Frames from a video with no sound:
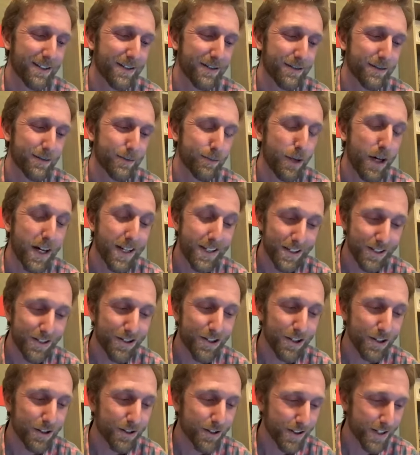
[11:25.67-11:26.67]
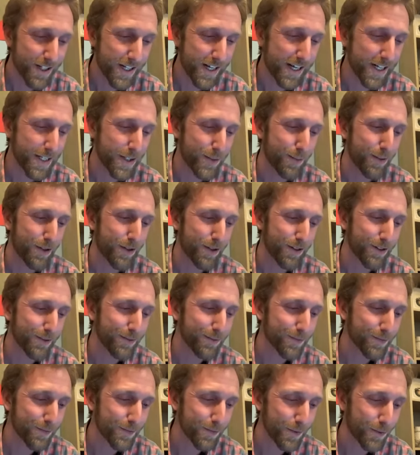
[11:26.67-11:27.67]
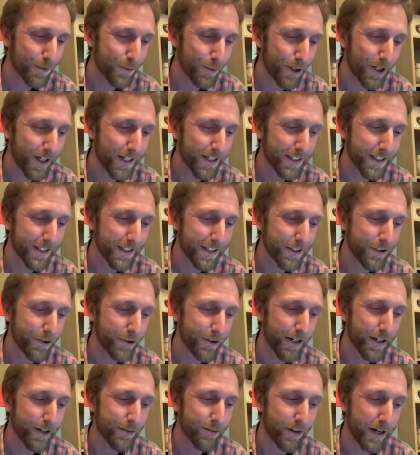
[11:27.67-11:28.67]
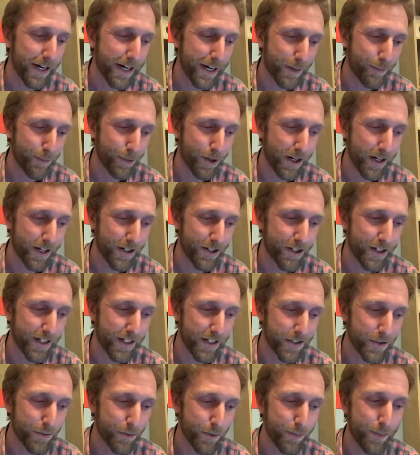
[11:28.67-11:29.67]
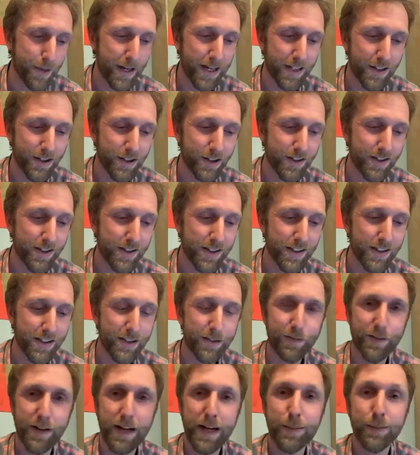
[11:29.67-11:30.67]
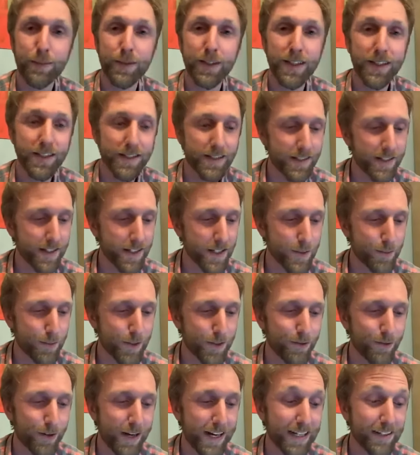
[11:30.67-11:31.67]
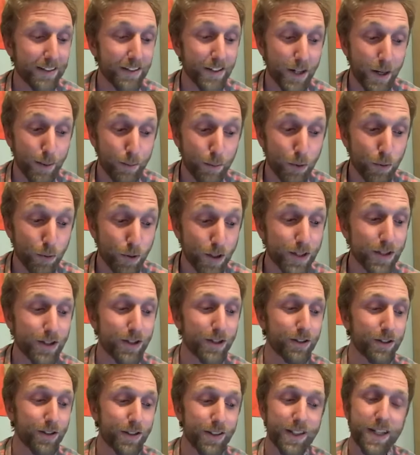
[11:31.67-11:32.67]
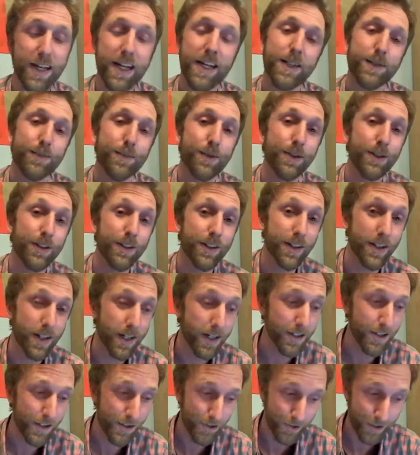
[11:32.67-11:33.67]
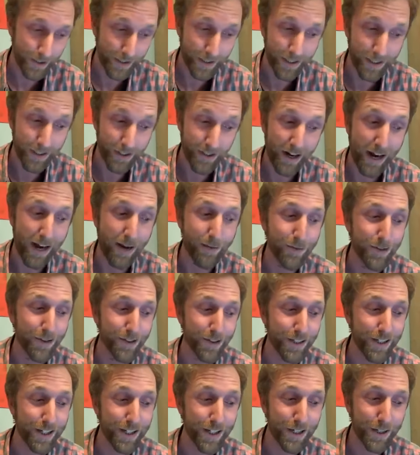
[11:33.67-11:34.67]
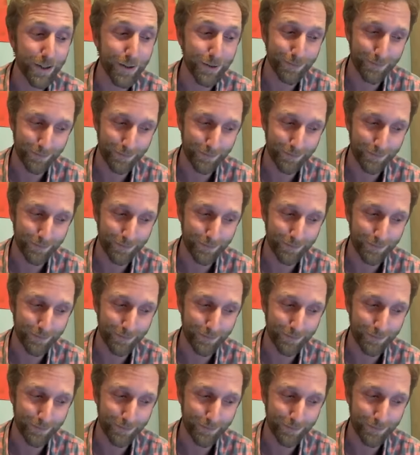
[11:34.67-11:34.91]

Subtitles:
Boston Children's Hospital, where I lead creative writing projects with patients and their families, has been ranked the #1 children's hospital in the country year after year.